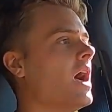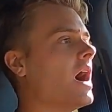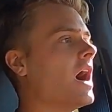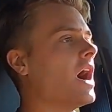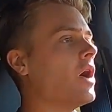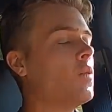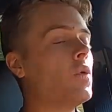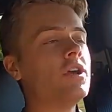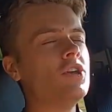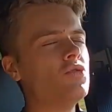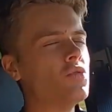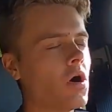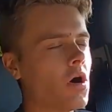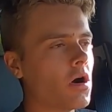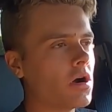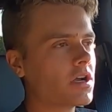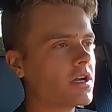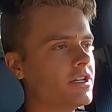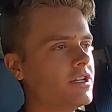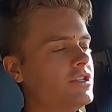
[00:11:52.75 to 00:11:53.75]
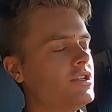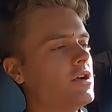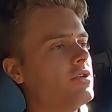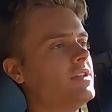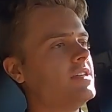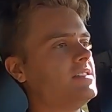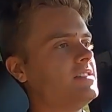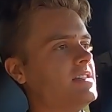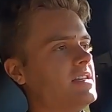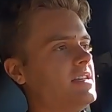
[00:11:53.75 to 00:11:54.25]
What you are gonna
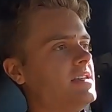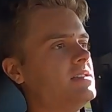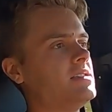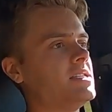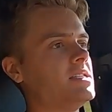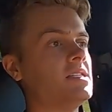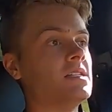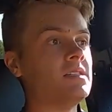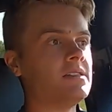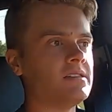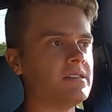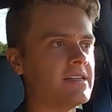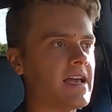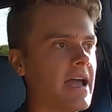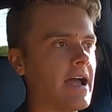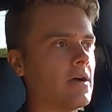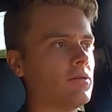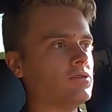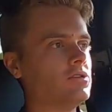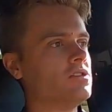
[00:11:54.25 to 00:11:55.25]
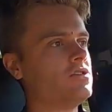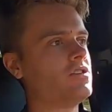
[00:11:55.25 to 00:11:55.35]
notice is the sound.